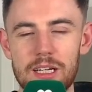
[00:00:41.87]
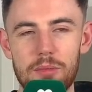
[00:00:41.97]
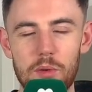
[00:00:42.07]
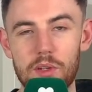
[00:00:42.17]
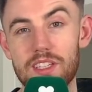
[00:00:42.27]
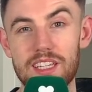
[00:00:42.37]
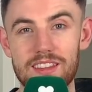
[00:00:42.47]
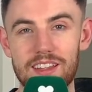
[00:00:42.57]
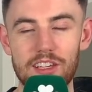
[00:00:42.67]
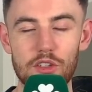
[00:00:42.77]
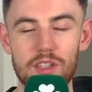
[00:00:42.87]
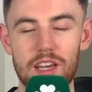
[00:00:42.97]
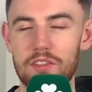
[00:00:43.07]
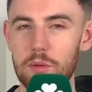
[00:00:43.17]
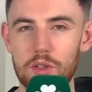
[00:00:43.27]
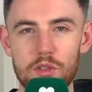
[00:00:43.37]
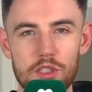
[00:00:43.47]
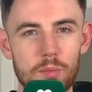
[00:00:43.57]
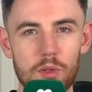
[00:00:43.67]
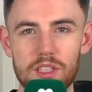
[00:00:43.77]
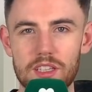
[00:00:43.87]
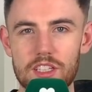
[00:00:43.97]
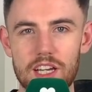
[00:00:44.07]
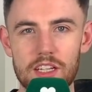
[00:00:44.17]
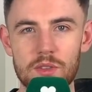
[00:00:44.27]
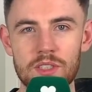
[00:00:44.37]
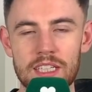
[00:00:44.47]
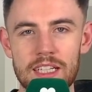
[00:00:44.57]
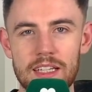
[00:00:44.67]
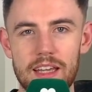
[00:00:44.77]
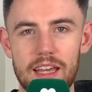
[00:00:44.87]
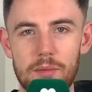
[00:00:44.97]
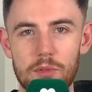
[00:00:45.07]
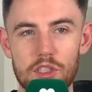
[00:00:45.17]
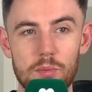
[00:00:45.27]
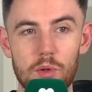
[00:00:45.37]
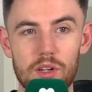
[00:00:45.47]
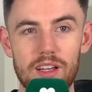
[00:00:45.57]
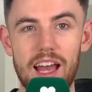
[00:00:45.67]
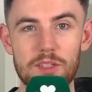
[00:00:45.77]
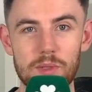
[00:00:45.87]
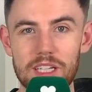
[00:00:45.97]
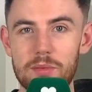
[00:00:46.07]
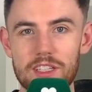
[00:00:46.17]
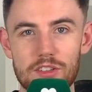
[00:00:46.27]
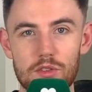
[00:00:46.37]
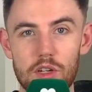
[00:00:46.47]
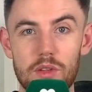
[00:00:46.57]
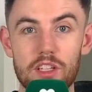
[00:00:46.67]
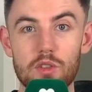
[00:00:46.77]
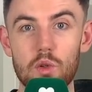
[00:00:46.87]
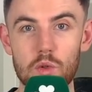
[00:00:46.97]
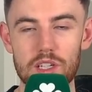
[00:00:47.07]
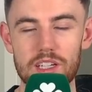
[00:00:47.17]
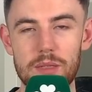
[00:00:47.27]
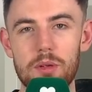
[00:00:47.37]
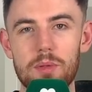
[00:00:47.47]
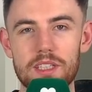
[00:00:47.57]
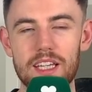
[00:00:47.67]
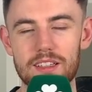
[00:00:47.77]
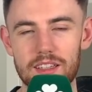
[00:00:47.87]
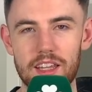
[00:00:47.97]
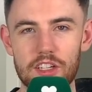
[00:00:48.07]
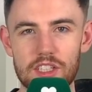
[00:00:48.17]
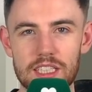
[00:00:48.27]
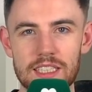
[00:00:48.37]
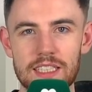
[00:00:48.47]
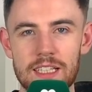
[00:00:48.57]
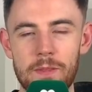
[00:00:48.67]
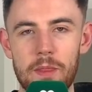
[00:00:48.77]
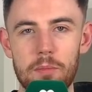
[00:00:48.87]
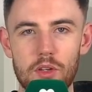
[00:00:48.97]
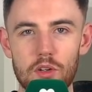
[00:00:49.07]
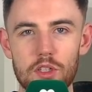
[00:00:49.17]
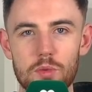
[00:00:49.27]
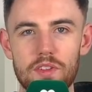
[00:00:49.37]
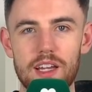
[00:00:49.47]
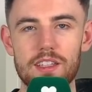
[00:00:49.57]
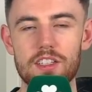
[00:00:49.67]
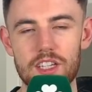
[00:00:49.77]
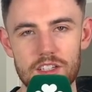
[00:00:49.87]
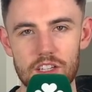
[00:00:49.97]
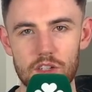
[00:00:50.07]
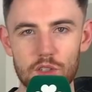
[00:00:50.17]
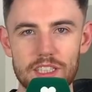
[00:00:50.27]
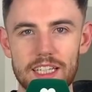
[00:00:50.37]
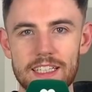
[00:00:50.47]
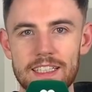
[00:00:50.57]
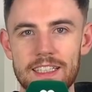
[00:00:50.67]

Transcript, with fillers: But I want to say thank you to everyone who supported the channel. Um, your support has been amazing throughout this whole journey, but particularly this year because we've had to change the content.